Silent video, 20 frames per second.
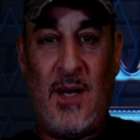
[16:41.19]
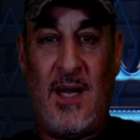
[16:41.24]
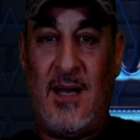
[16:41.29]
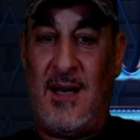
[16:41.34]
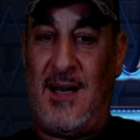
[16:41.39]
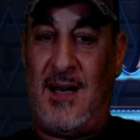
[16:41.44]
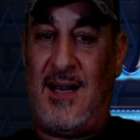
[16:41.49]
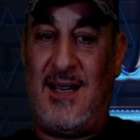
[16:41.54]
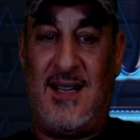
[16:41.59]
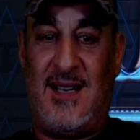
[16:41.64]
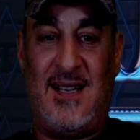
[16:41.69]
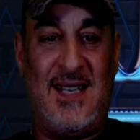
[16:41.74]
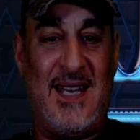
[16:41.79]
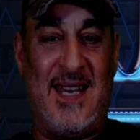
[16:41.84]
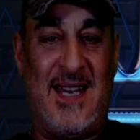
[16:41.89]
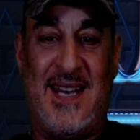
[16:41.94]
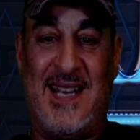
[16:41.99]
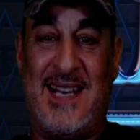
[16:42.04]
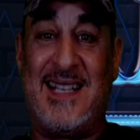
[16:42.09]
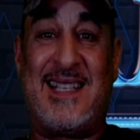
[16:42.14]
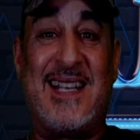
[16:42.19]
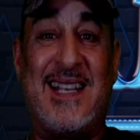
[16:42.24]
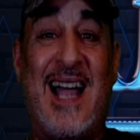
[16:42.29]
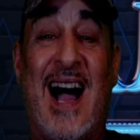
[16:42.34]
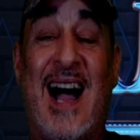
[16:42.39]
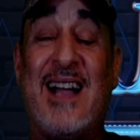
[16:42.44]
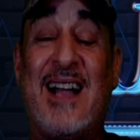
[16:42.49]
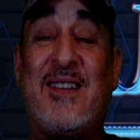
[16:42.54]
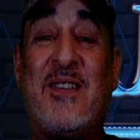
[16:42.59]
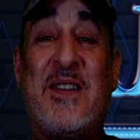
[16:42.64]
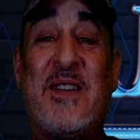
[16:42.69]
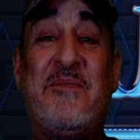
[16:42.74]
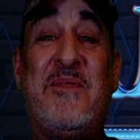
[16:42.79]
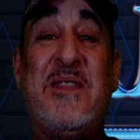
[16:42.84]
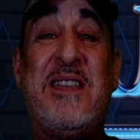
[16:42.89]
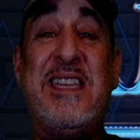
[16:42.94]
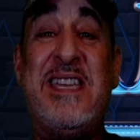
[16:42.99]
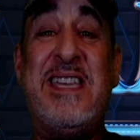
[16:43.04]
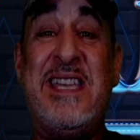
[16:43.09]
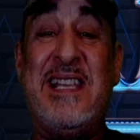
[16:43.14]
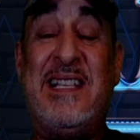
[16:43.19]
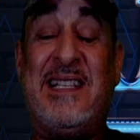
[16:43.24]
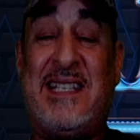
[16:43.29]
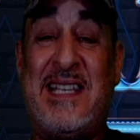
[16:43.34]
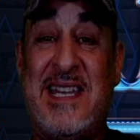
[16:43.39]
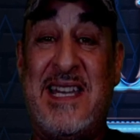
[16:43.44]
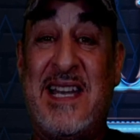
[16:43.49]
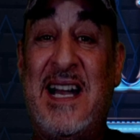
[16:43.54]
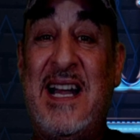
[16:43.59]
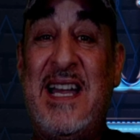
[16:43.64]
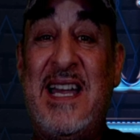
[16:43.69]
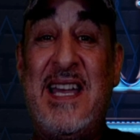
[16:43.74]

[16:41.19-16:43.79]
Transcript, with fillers: Oh, it is not going to be easy.